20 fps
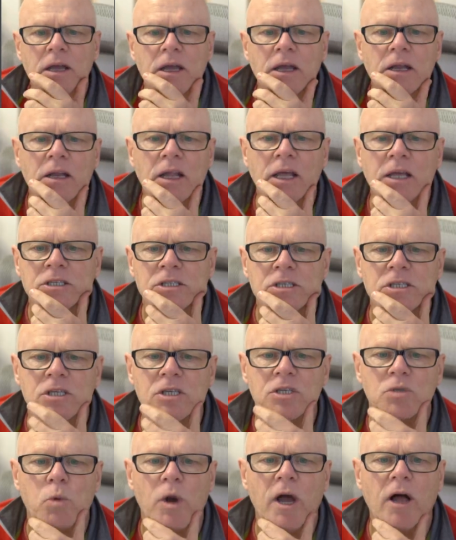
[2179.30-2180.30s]
in lenses
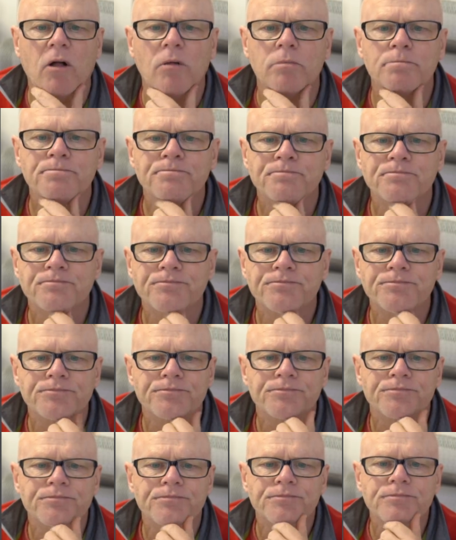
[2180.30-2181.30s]
as well.
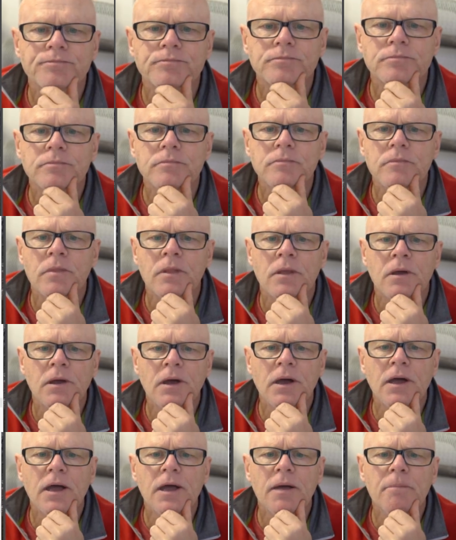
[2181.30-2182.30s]

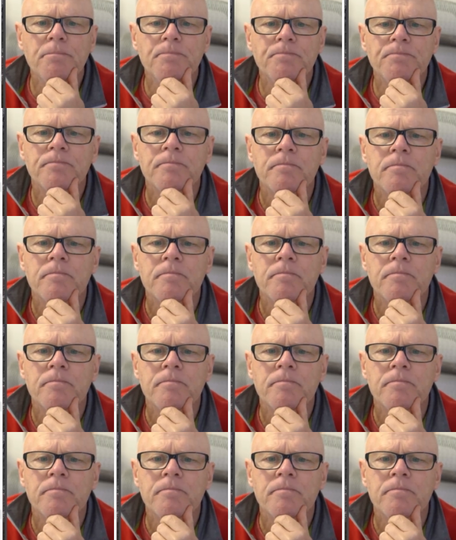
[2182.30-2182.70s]
I